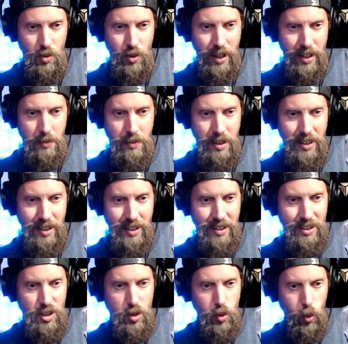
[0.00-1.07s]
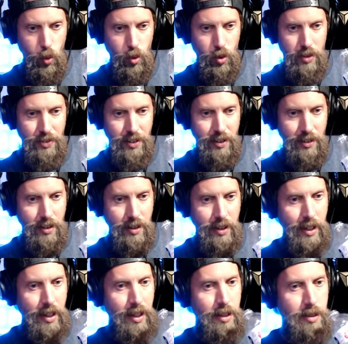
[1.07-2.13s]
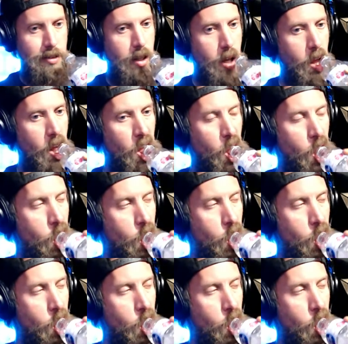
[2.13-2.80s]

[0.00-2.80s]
Do you recommend any stools for your arcades?